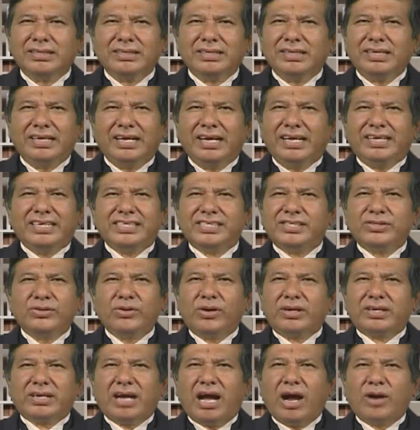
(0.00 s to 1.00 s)
It is
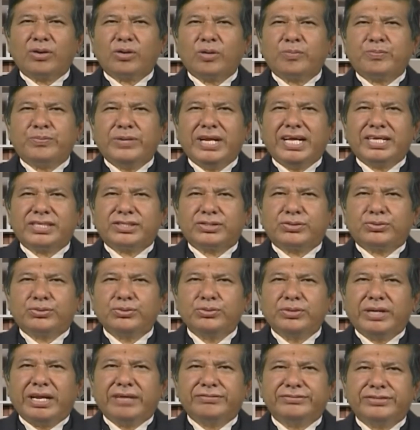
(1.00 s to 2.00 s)
not out of place
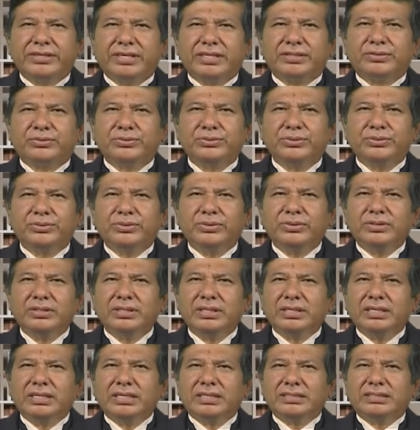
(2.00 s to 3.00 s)
to refer to
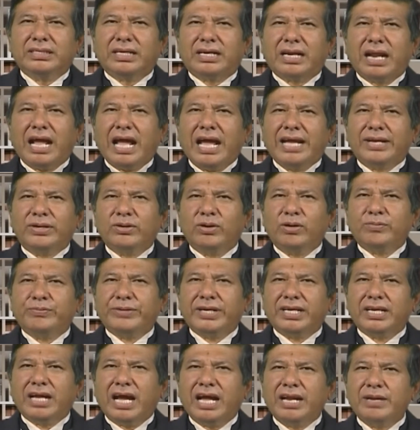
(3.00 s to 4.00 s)
the right of
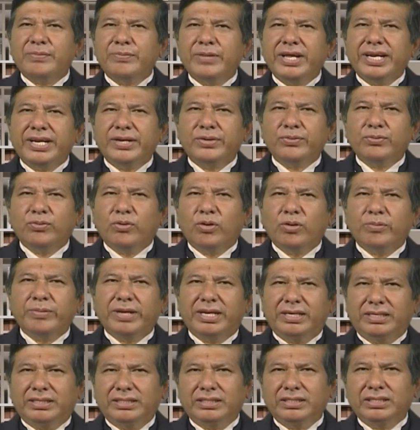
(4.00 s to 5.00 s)
an unmarried
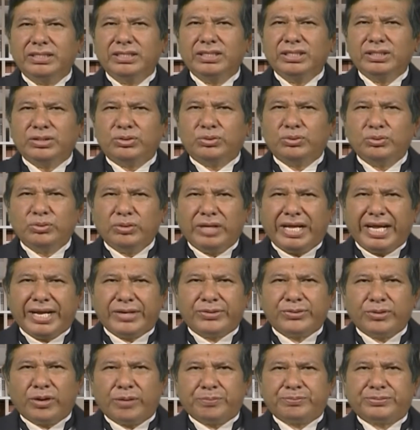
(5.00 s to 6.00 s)
woman to
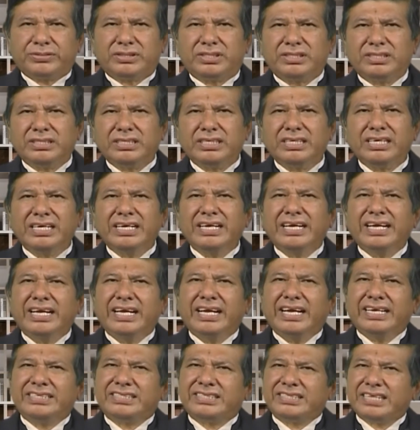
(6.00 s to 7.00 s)
adopt
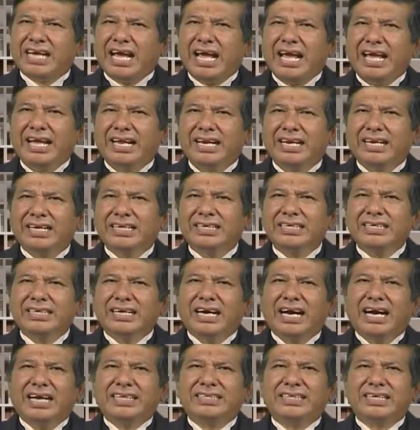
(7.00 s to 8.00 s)
a child
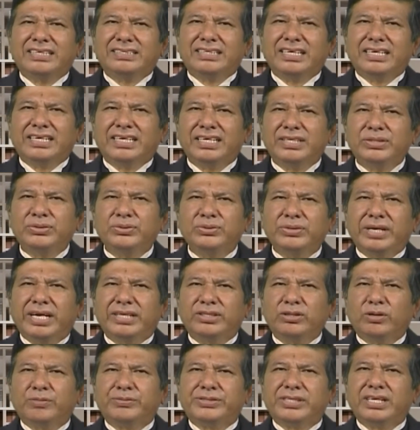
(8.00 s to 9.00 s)
under the Hindu
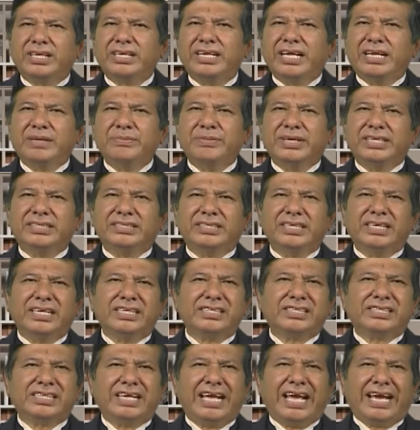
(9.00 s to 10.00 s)
Adoption and
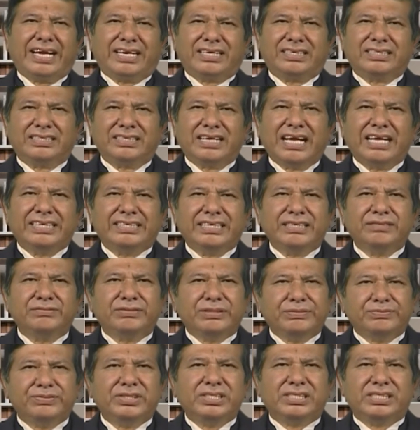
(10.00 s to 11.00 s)
Maintenance Act
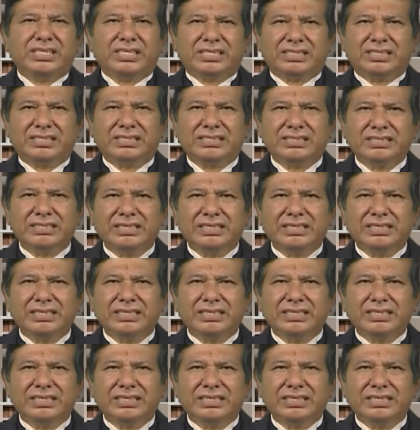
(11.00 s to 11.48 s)
1956.